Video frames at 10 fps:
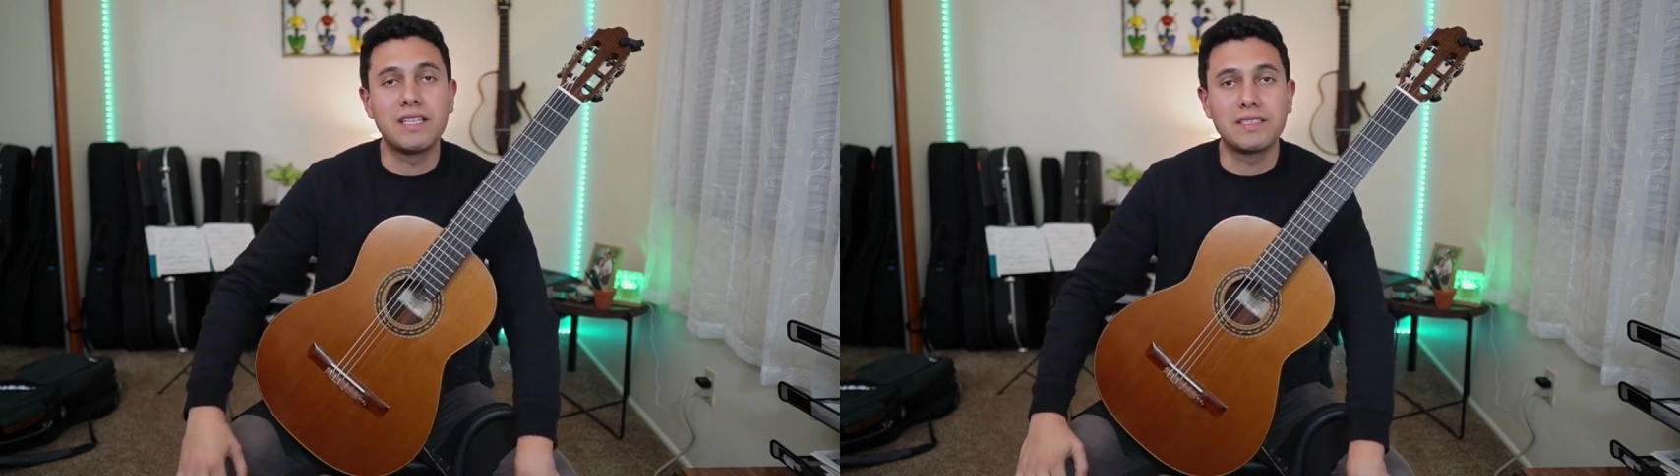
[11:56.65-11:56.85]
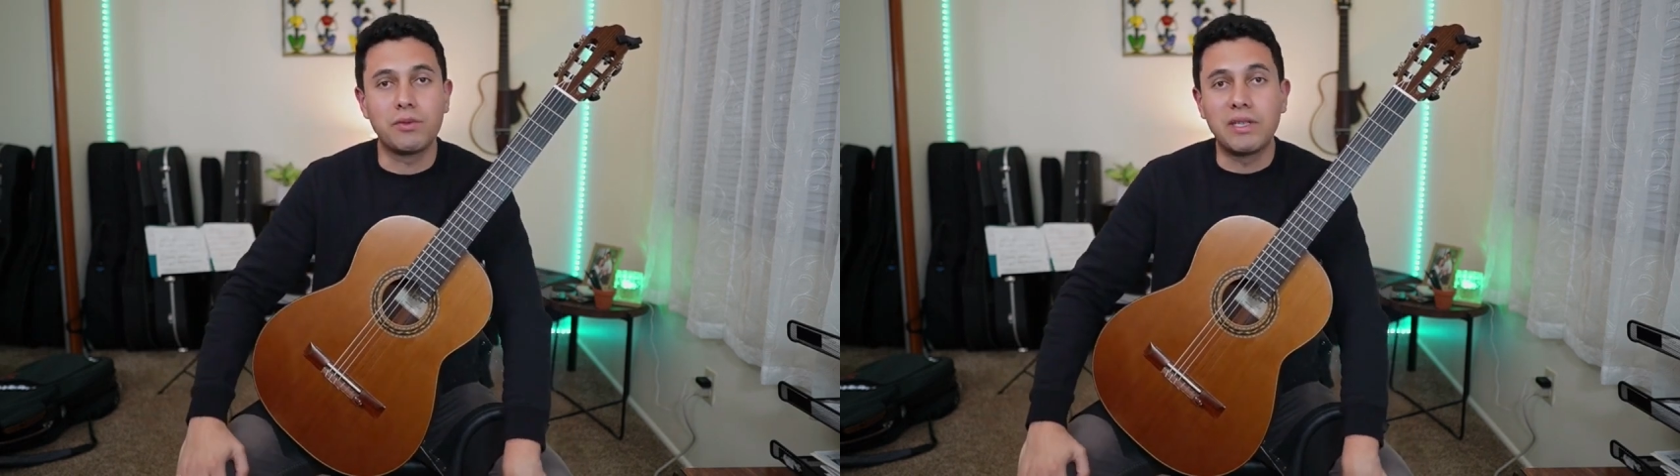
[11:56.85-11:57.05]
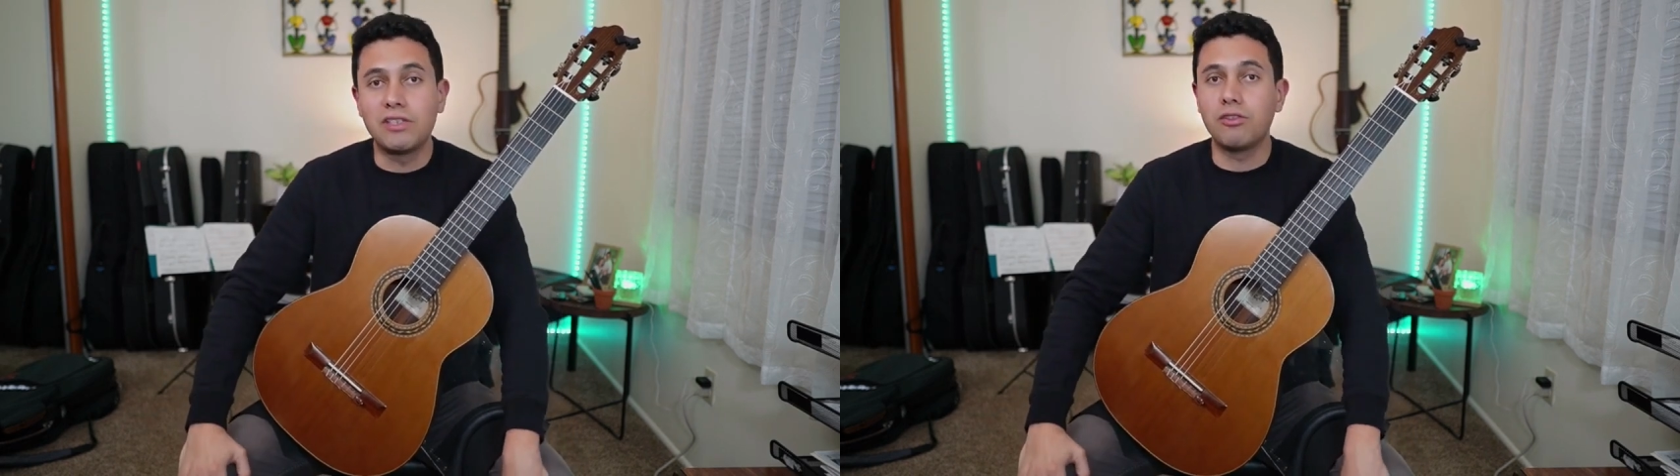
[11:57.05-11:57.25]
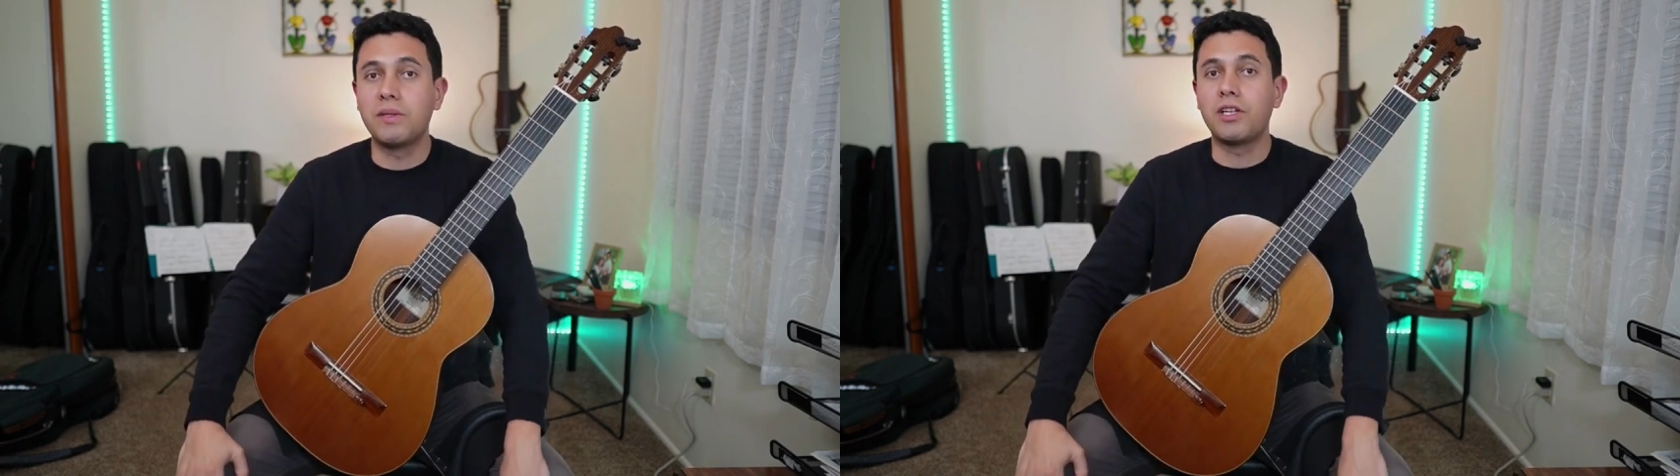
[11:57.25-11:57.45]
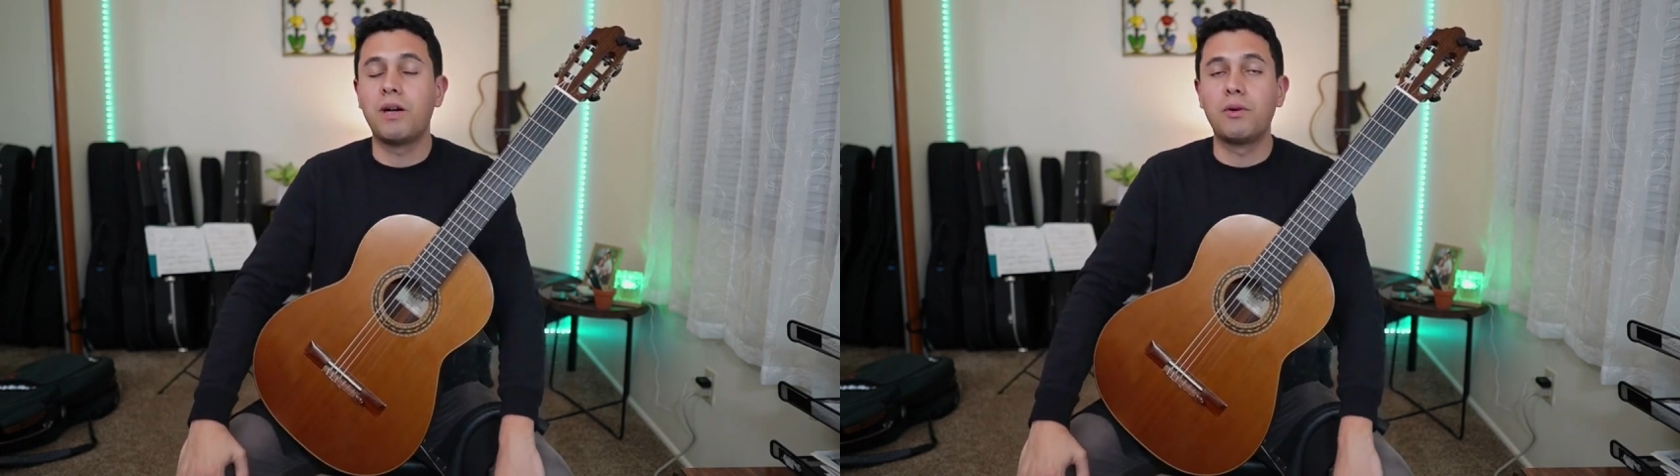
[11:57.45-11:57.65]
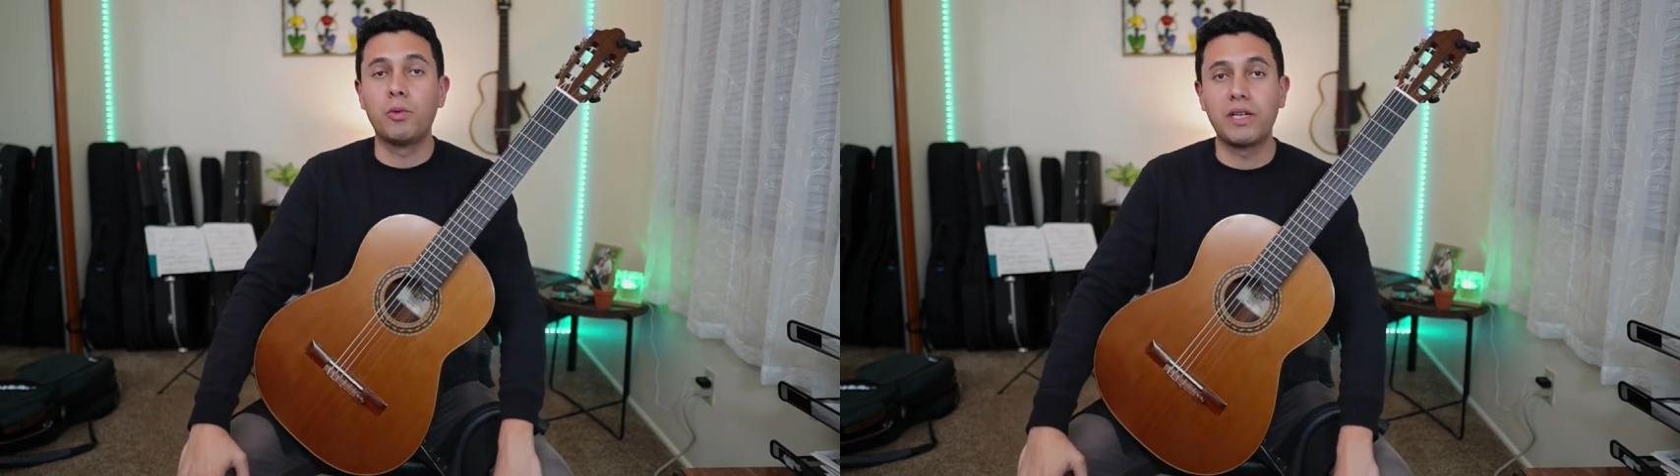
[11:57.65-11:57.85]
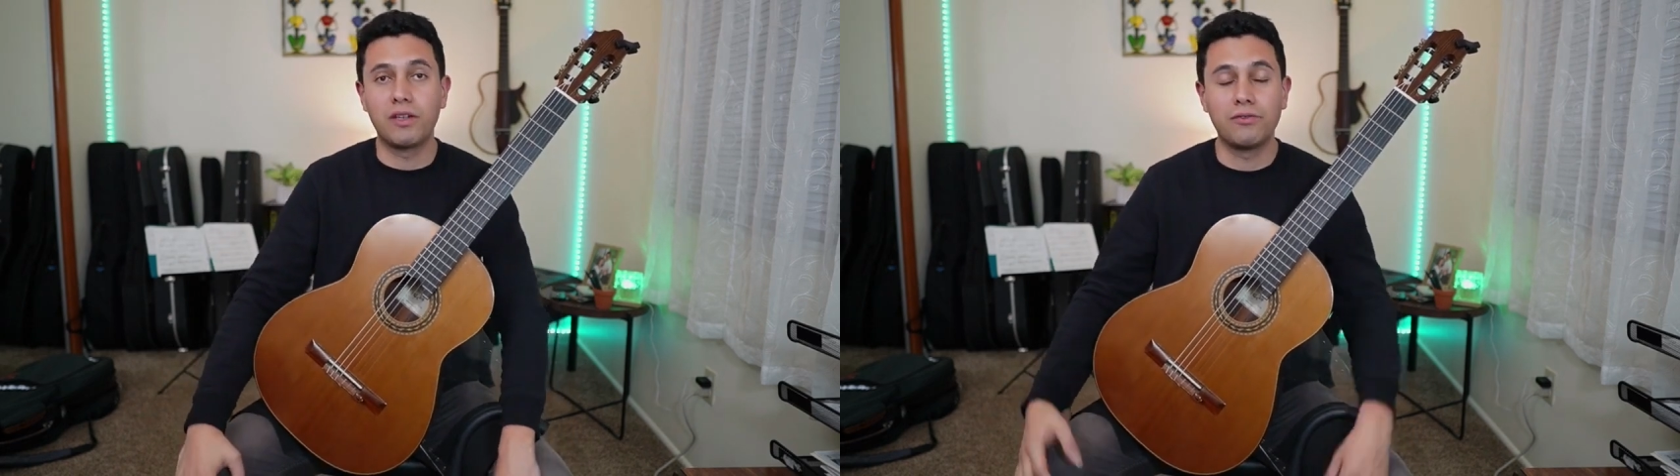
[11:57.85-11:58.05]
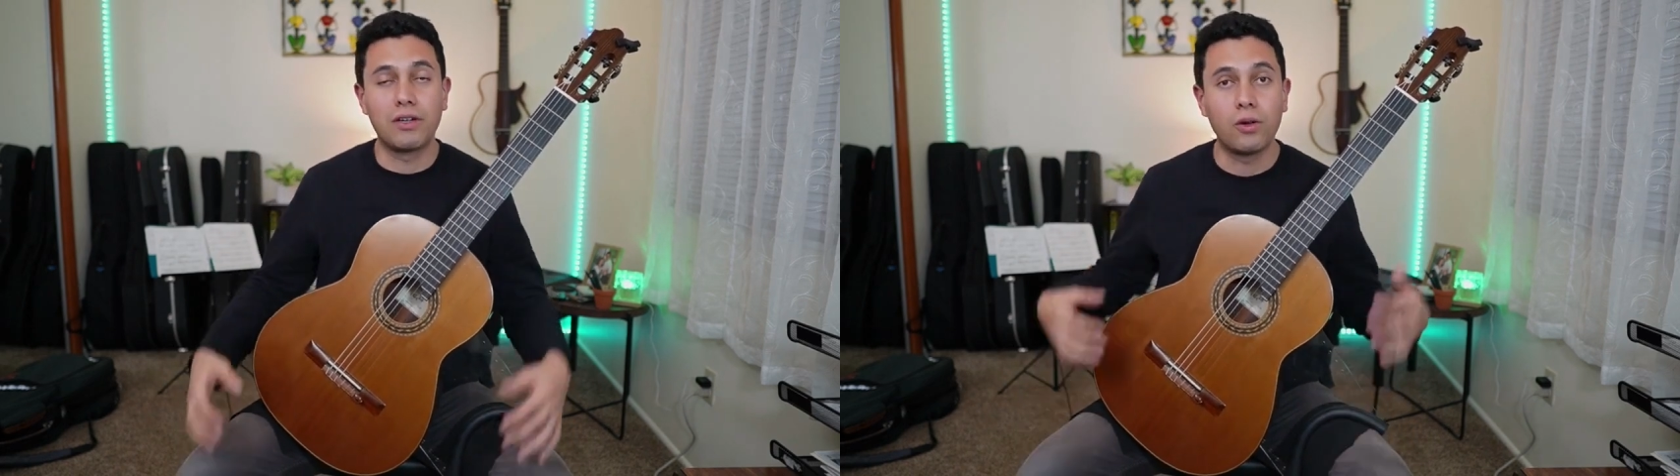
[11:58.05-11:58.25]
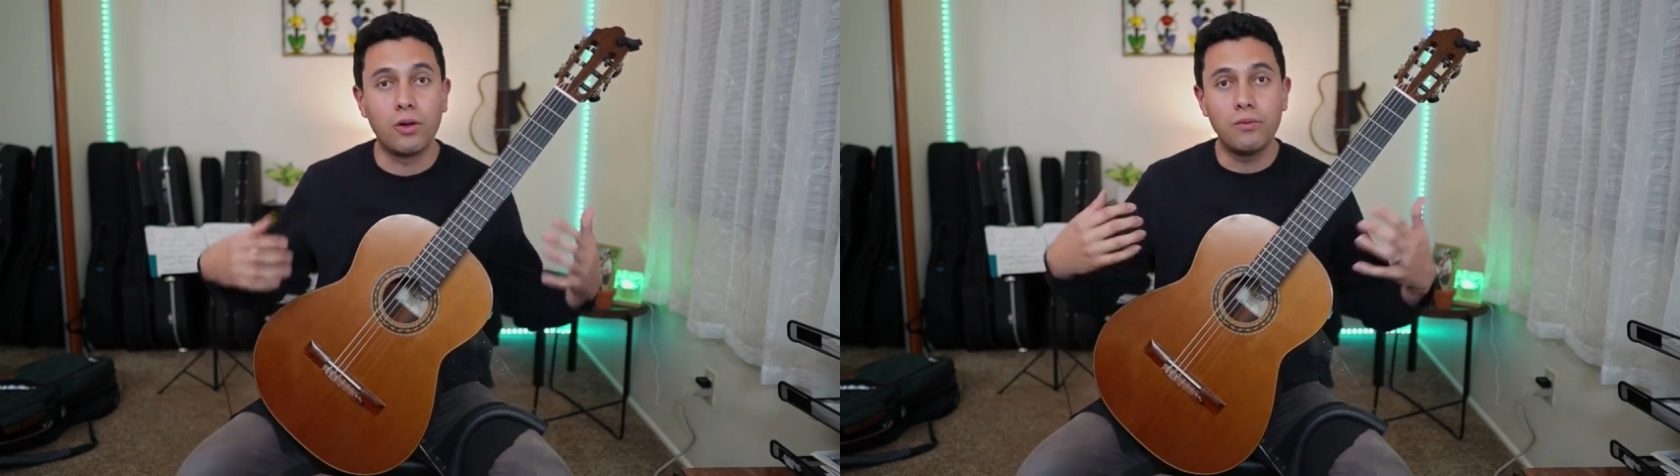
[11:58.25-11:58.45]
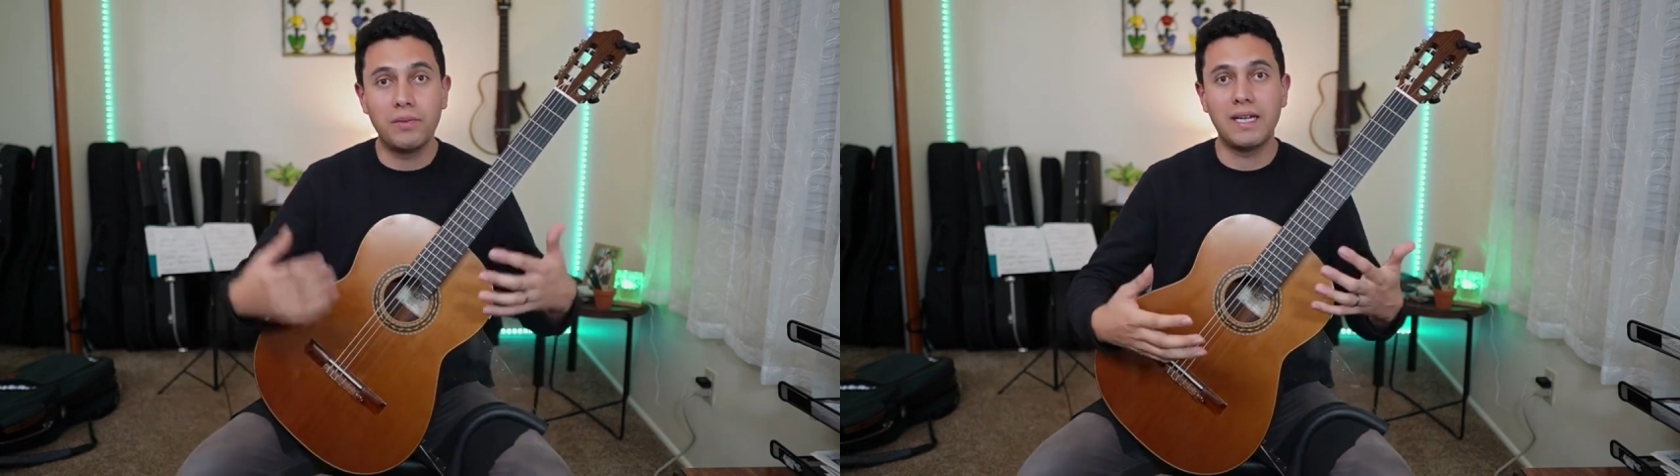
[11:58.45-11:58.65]
that we need to become aware of our own
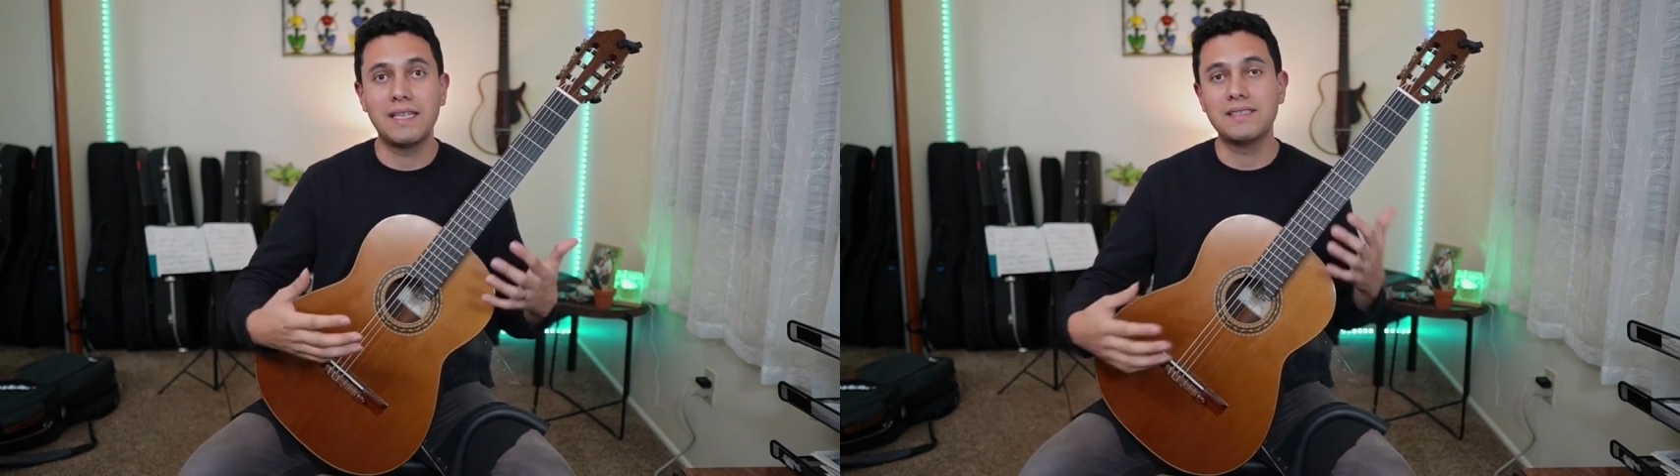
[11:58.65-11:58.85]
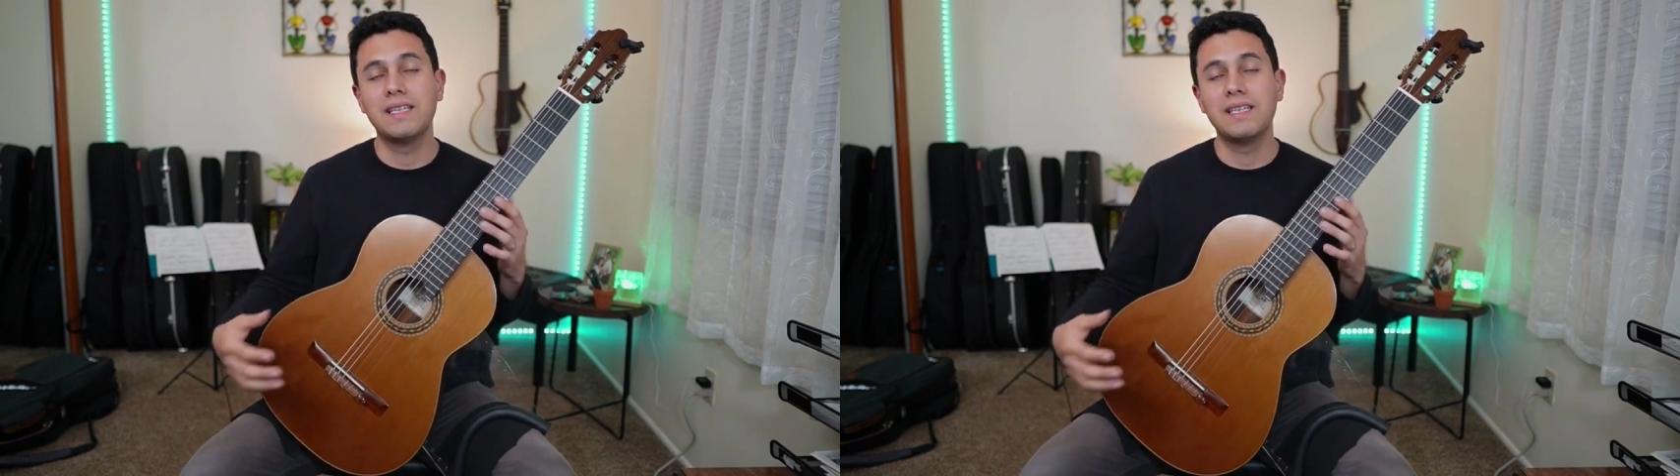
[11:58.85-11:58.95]
bodies